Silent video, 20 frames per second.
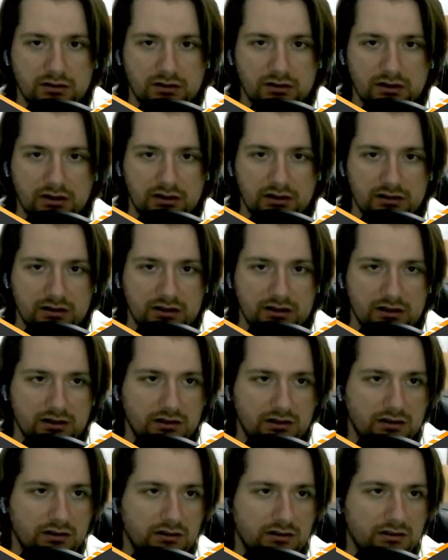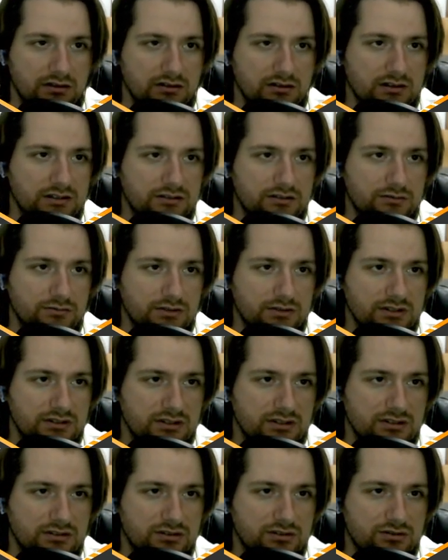And then let's read the
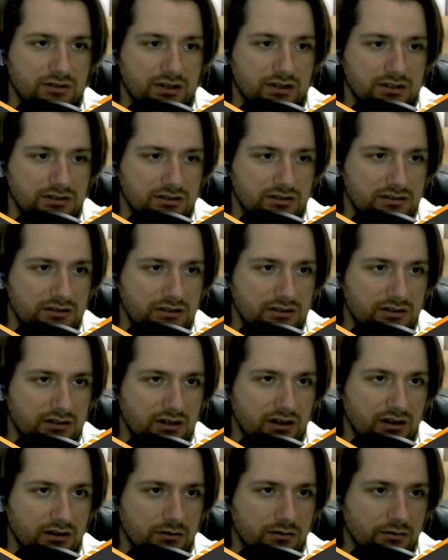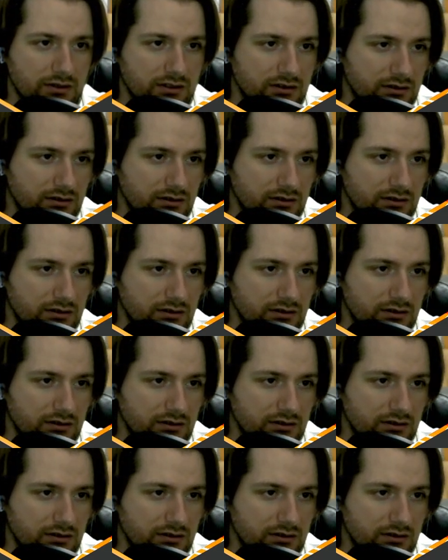instructions here again quick.